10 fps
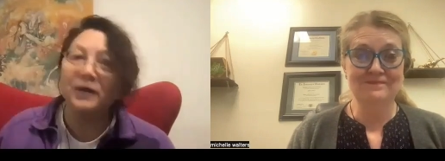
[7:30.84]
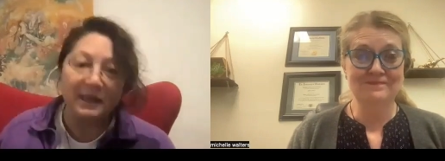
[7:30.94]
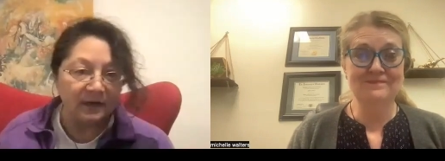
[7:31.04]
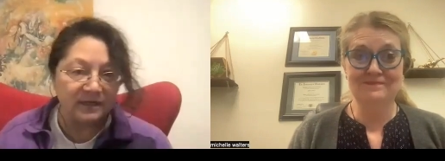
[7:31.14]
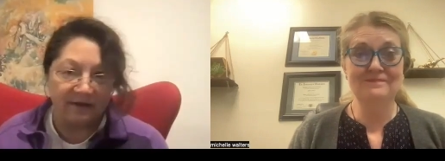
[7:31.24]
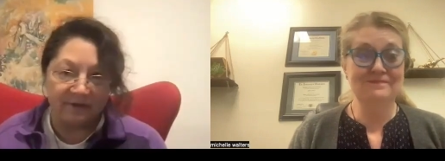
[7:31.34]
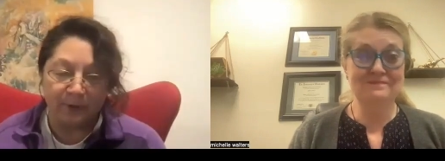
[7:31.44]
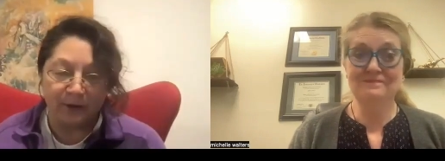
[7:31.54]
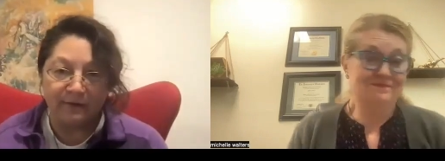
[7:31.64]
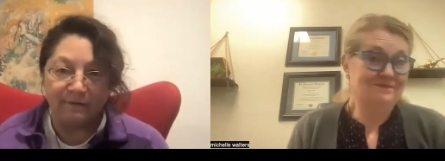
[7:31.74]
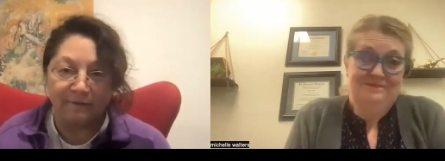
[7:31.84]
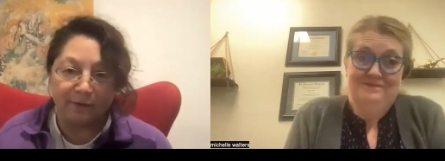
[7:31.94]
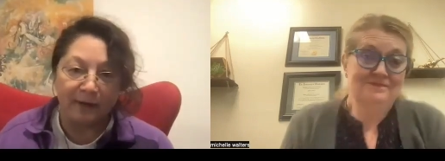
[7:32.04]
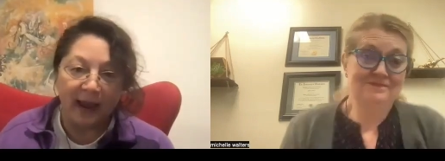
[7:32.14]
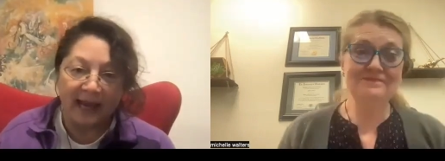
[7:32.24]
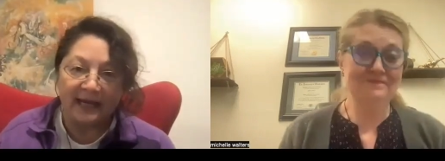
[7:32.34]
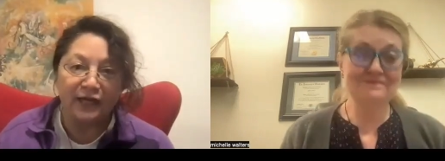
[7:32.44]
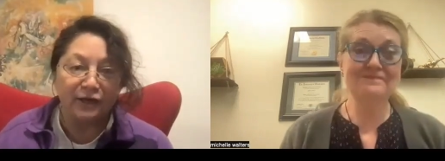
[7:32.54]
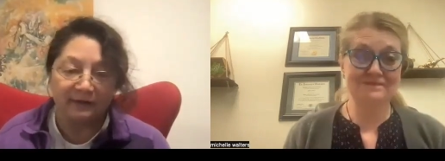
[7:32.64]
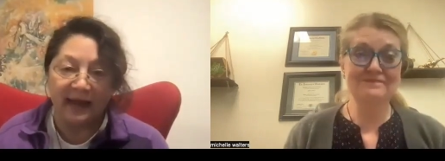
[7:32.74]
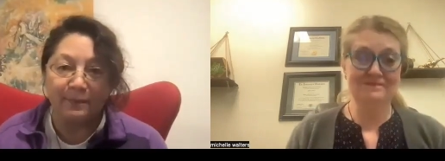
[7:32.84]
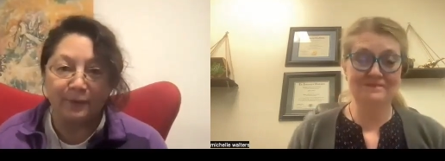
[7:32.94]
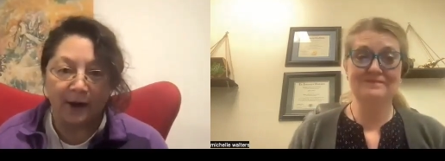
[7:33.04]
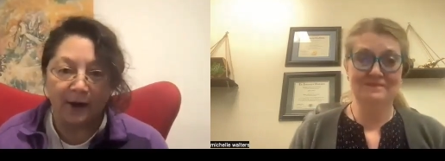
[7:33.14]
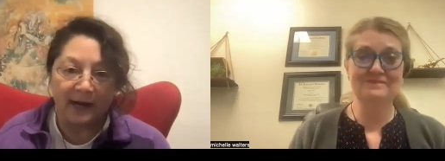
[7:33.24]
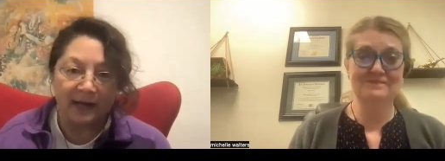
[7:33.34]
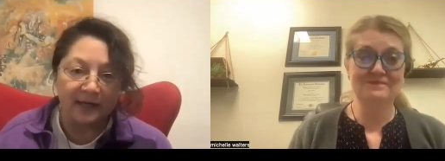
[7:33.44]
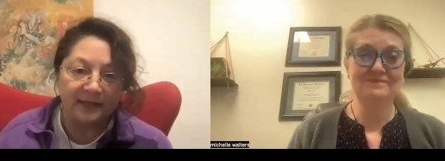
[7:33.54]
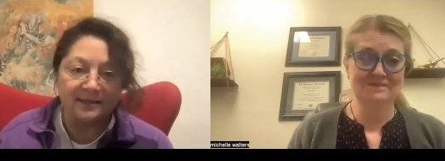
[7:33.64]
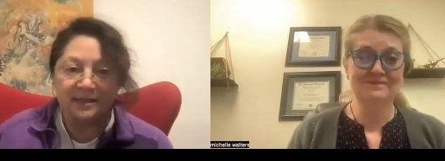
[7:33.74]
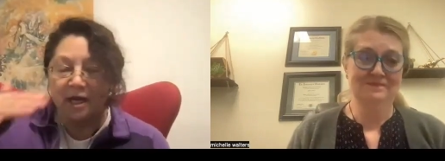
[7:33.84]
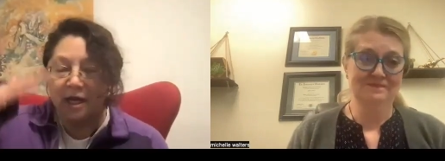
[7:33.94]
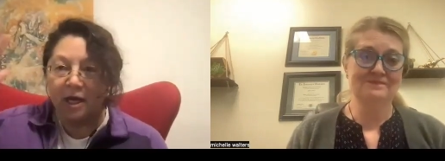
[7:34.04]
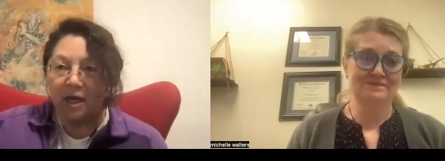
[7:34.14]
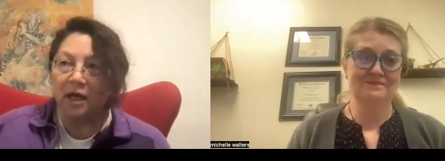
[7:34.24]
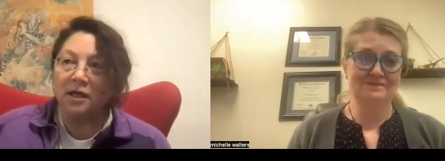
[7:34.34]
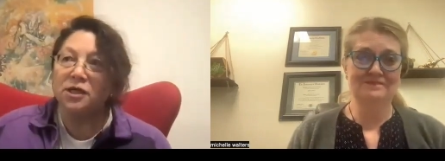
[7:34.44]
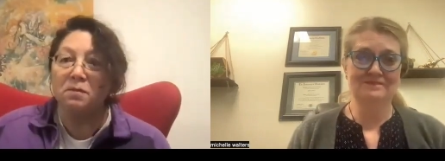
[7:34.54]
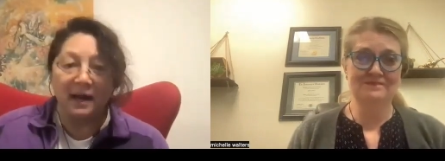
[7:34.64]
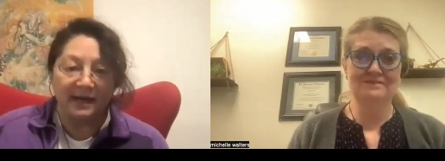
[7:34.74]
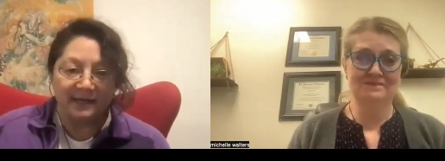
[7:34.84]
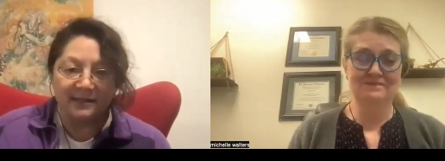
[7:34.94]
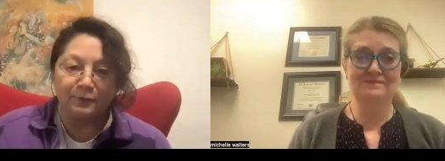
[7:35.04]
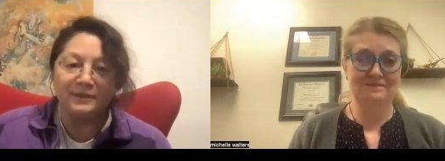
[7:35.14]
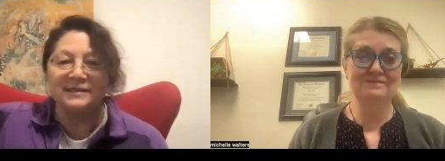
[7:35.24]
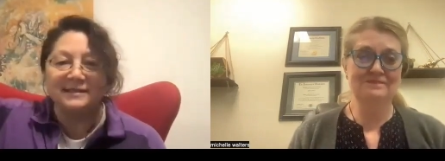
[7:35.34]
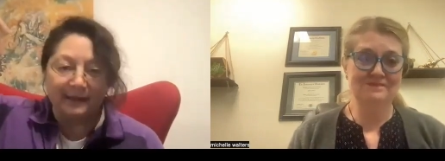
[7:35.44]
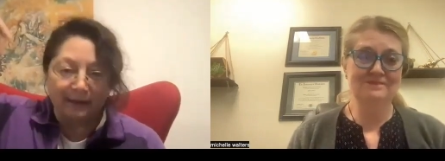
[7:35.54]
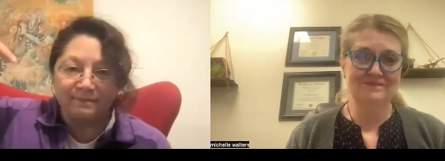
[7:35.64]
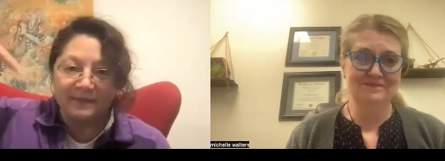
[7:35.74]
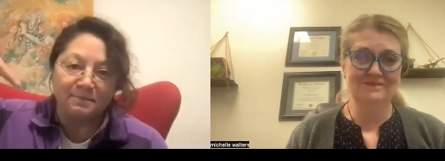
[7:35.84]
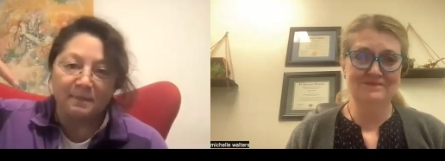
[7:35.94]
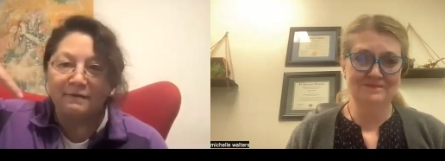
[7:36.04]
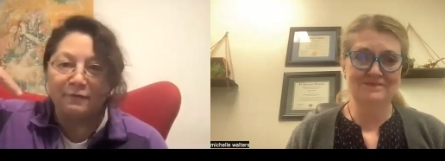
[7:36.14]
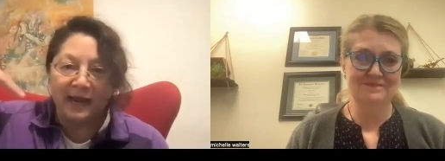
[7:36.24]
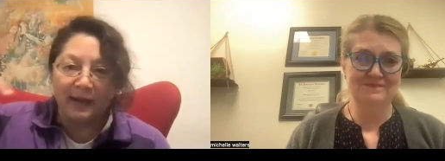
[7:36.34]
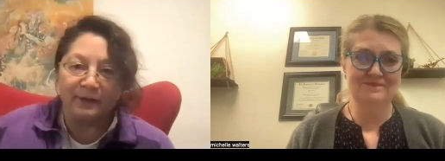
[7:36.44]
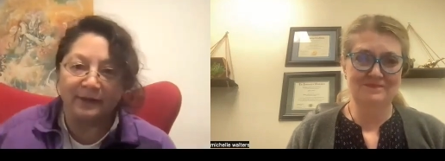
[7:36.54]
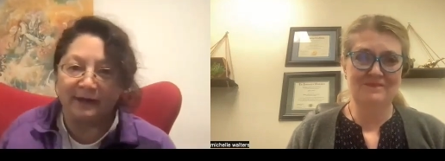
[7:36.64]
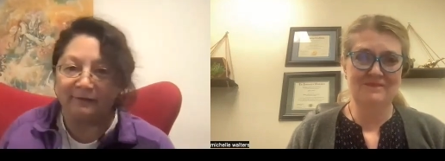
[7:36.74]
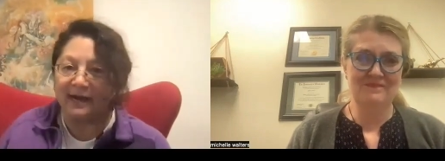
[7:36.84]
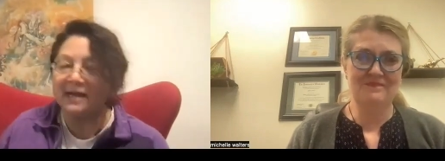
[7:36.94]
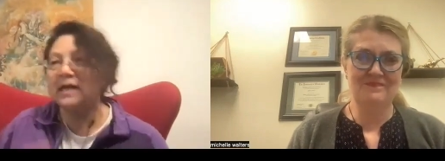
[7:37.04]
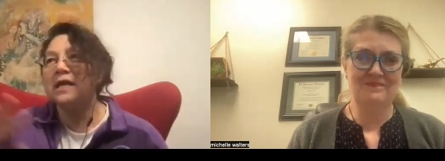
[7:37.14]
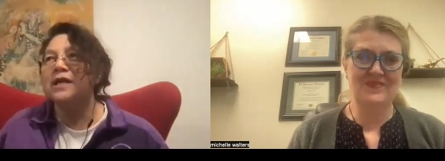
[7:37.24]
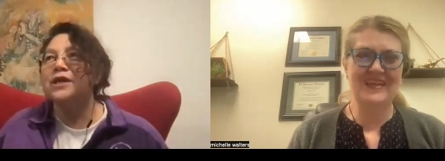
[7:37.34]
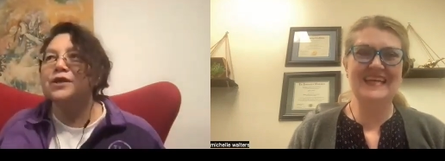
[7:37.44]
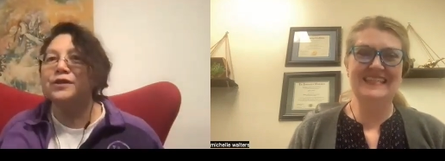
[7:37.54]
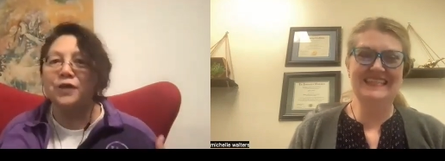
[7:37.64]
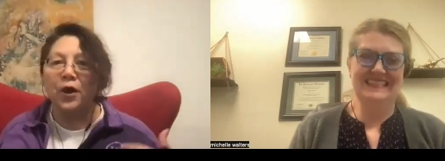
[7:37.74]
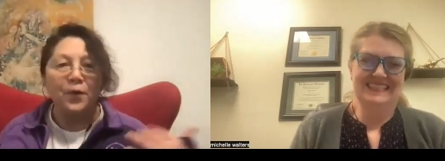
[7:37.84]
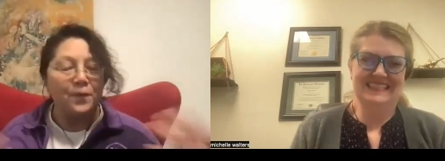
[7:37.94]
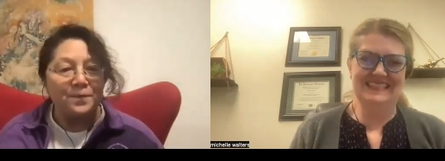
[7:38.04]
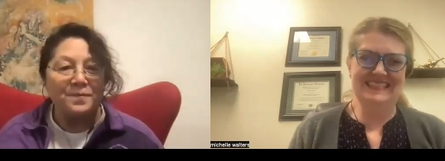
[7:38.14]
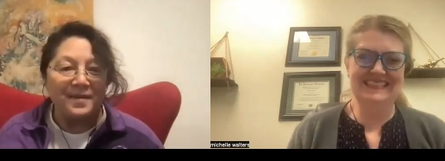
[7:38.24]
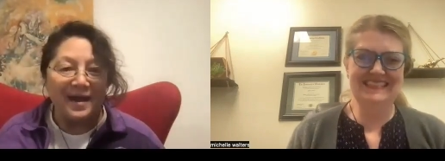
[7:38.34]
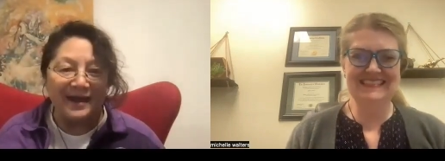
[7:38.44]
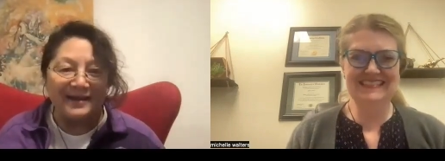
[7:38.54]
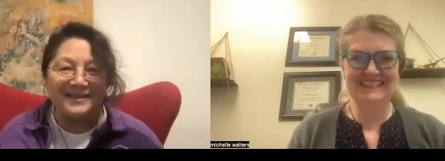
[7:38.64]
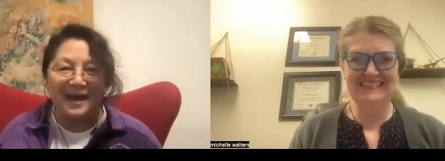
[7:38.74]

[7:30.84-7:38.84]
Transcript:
Speaker 1: pretty much every book you've ever read, and your library is humongous, which is that's my vocabulary, right? So eh,